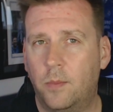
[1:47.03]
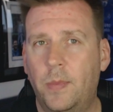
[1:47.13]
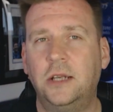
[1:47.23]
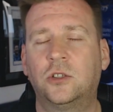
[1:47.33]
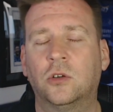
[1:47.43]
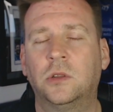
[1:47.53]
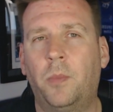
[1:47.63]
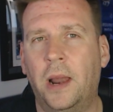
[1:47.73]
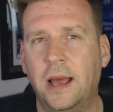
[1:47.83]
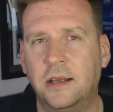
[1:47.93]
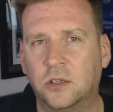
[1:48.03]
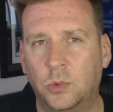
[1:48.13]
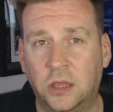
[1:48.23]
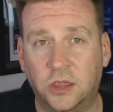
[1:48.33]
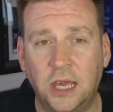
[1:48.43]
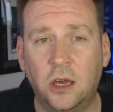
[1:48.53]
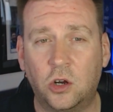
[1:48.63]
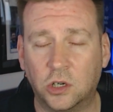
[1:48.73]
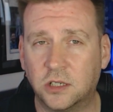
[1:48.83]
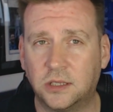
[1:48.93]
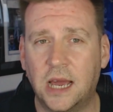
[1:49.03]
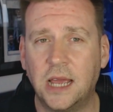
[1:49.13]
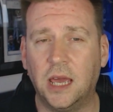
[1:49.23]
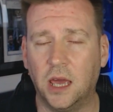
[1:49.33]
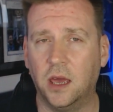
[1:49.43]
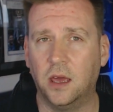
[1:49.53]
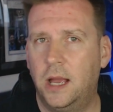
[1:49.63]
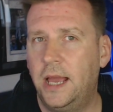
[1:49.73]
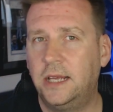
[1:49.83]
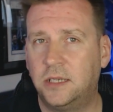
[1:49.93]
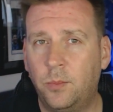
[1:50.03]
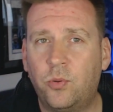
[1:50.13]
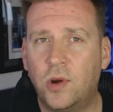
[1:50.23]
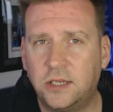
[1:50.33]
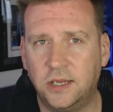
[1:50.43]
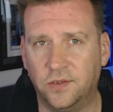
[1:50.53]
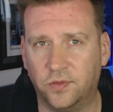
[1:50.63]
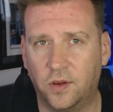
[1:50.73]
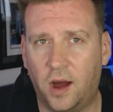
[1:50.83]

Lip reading: based on the players that we think are going to stay here, it is impressive.